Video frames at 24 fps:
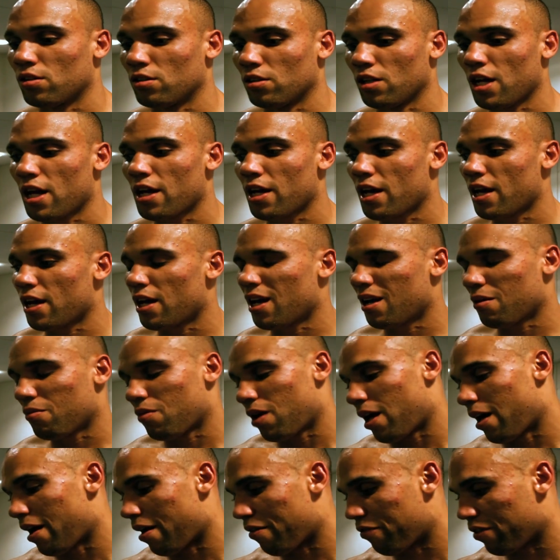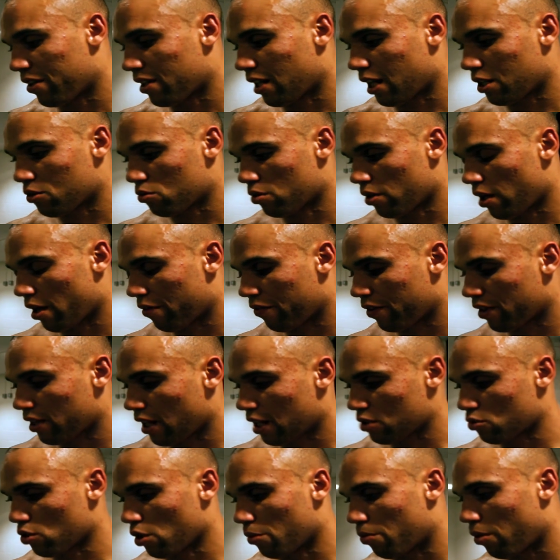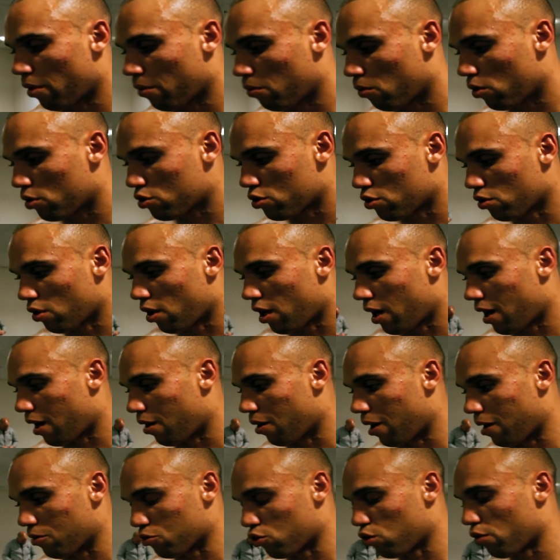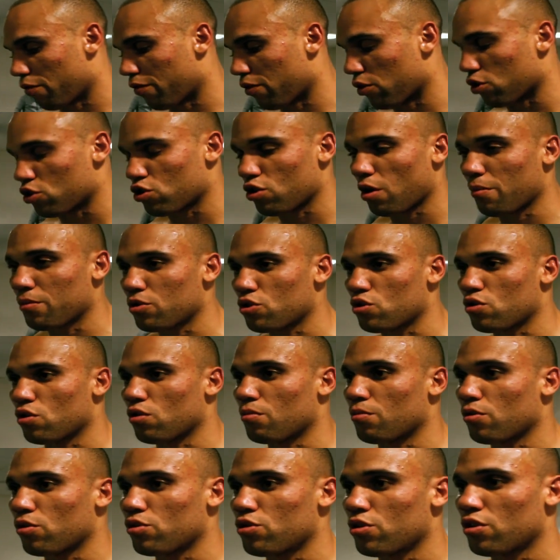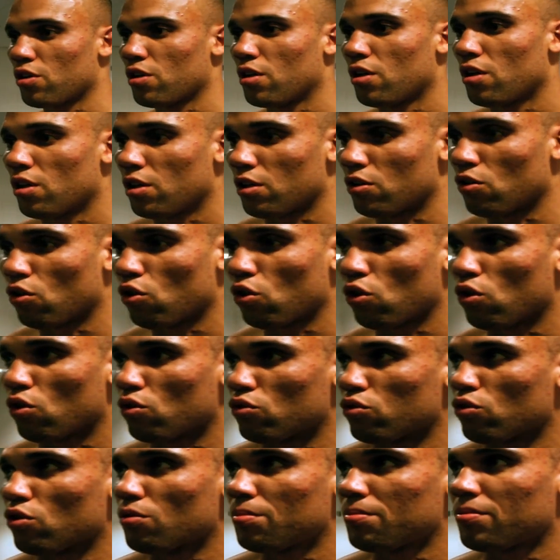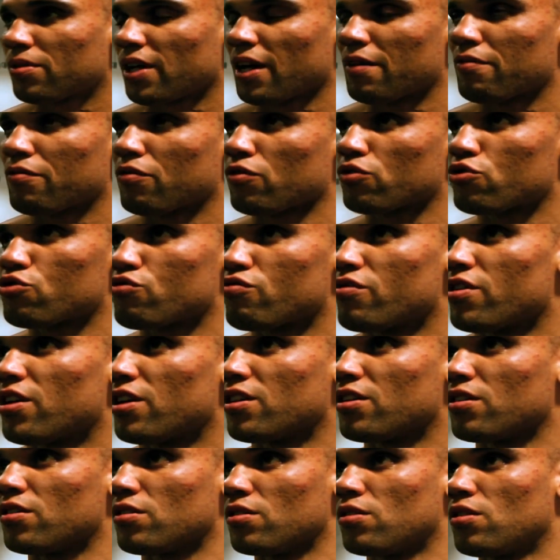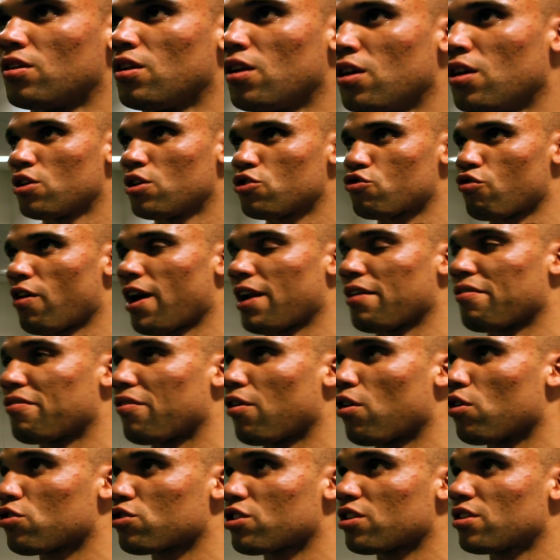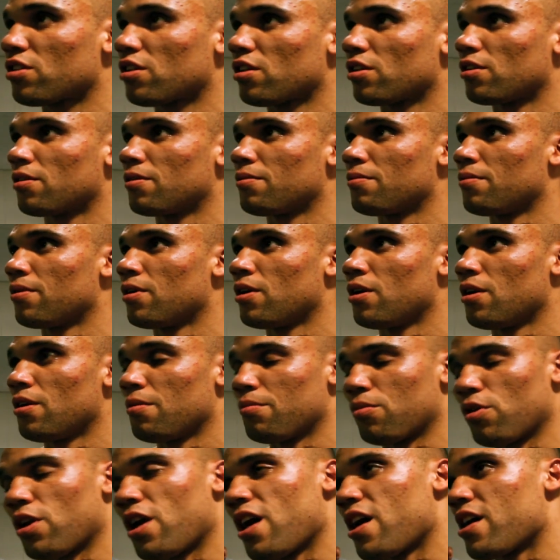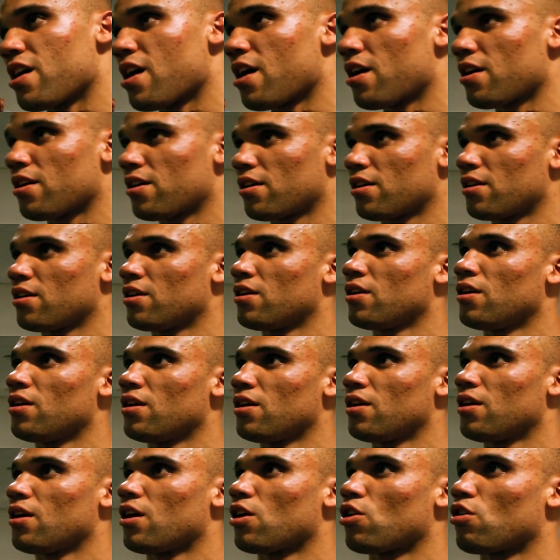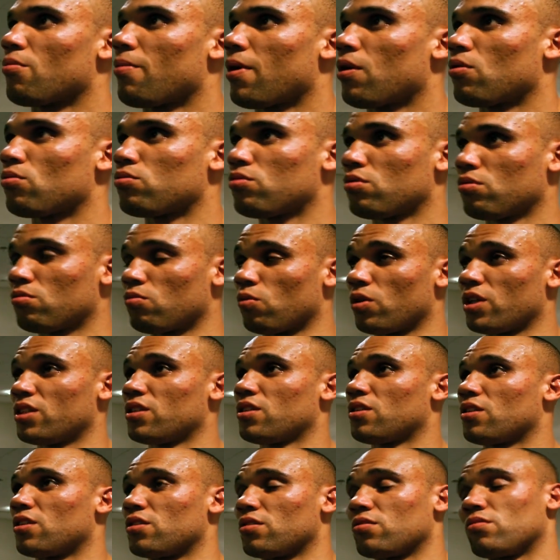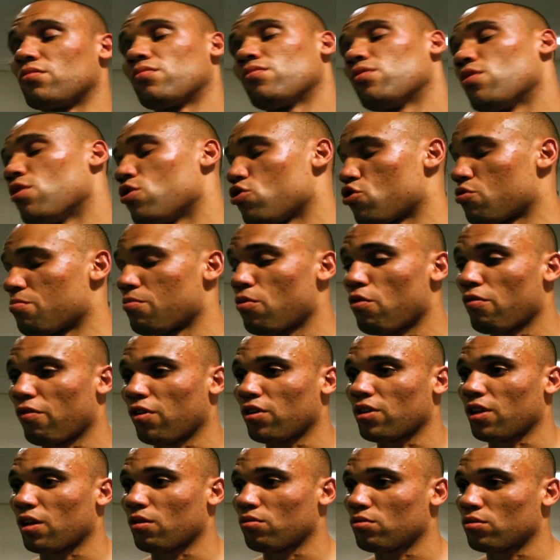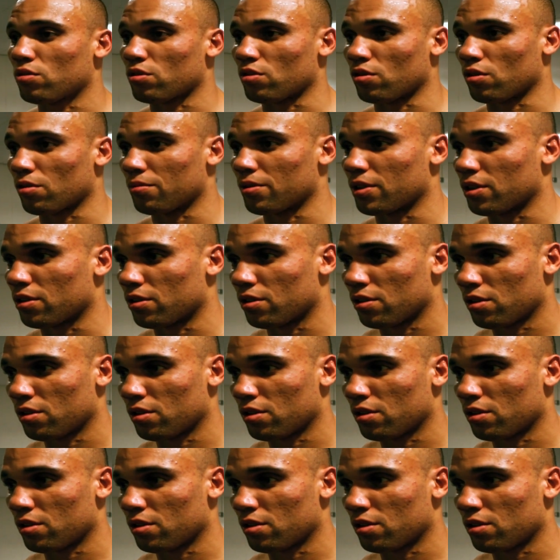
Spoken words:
Yeah. I think that's what the problem was. You know, I was looking for the stoppage too much. You know, loading up, getting frustrated and trying to force it. But yeah, come out, win, and just move on now. You know what I mean?